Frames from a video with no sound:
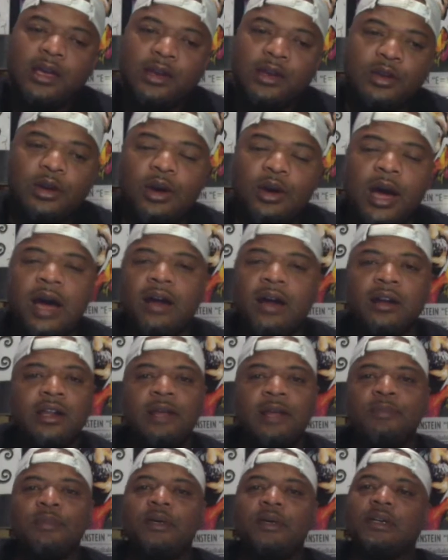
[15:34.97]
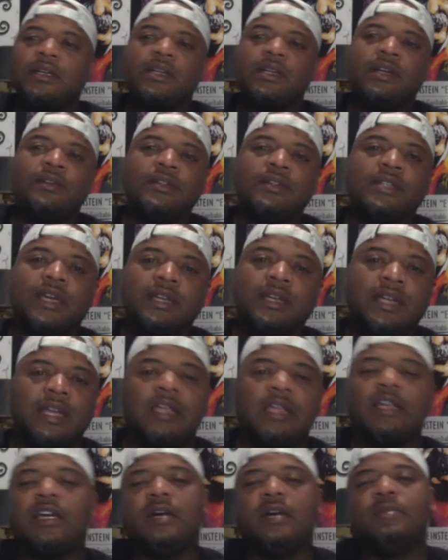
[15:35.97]
all of that money and everything, that
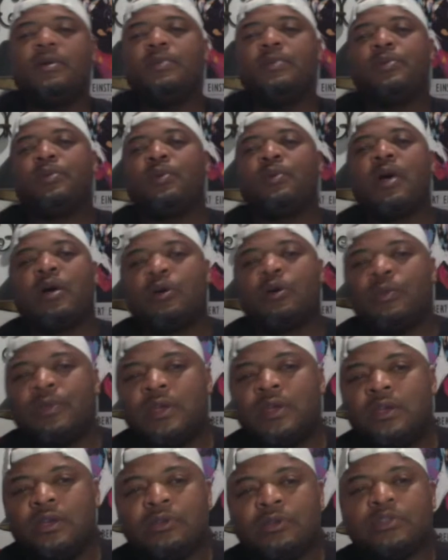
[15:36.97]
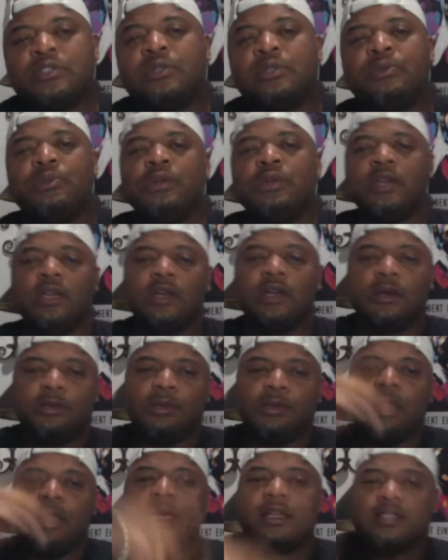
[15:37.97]
didn't come up and rock with me. It was the
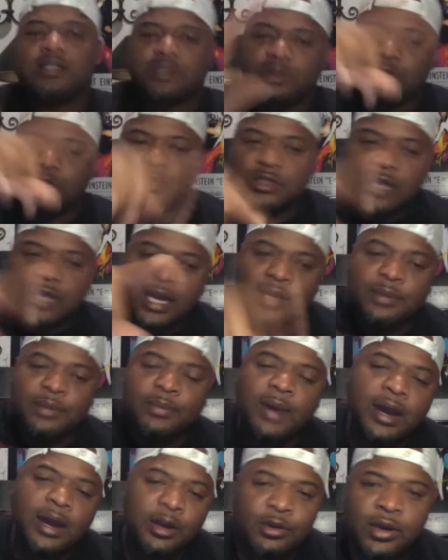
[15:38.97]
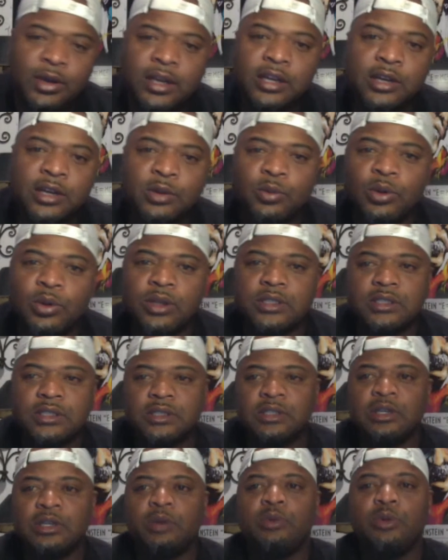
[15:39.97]
black students kind of migrated and worked.
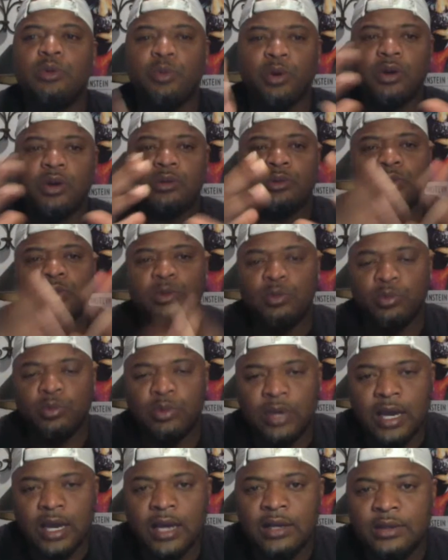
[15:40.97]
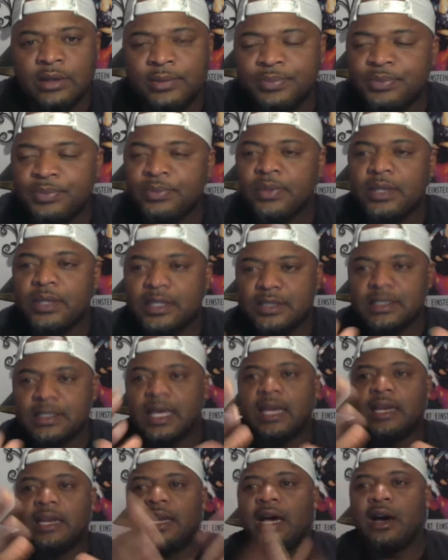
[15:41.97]
We kind of
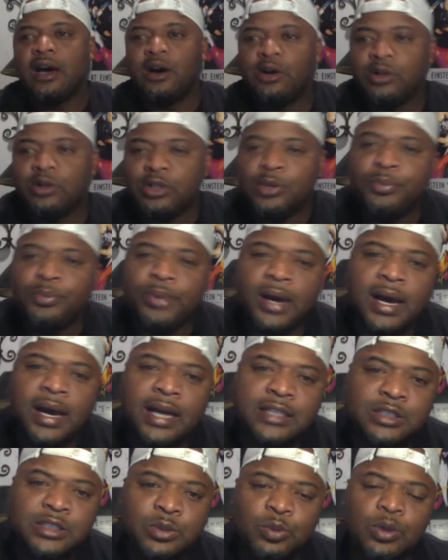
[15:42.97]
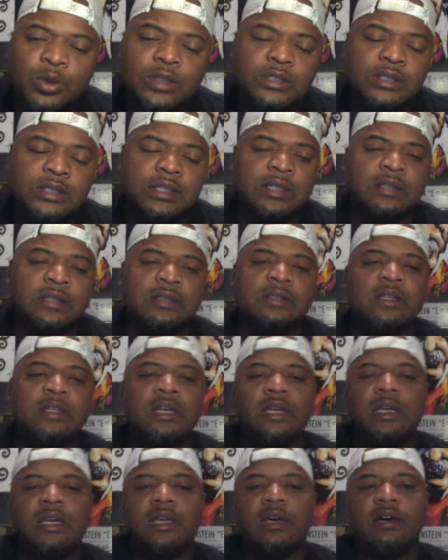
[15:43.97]
stayed in our own little pies and worked together.
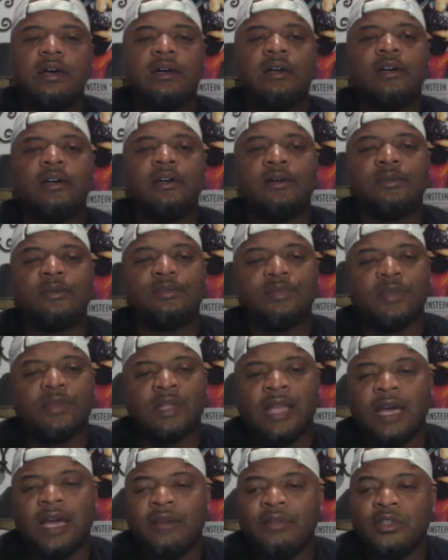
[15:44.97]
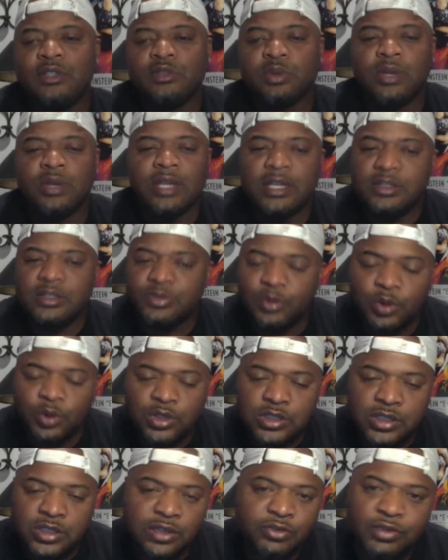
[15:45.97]
A lot of us were less
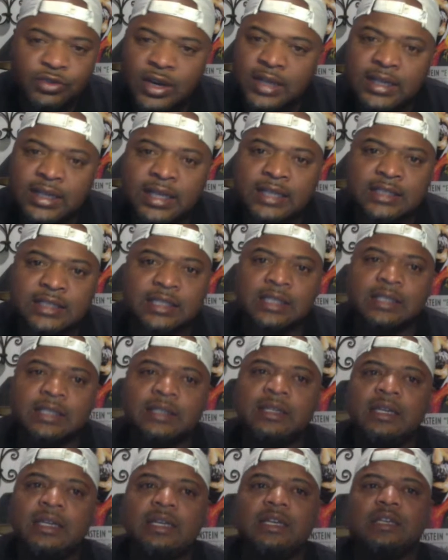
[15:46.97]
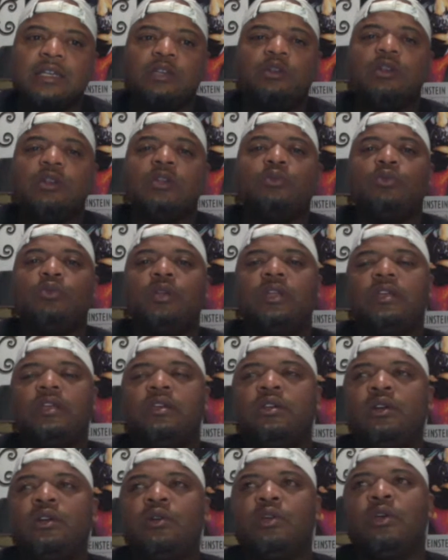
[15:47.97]
fortunate financially. You didn't really,
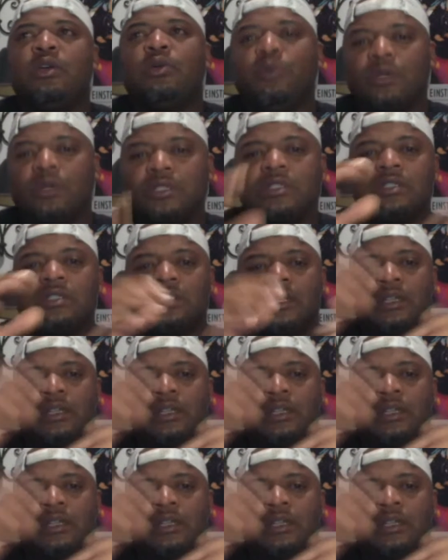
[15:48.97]
there was a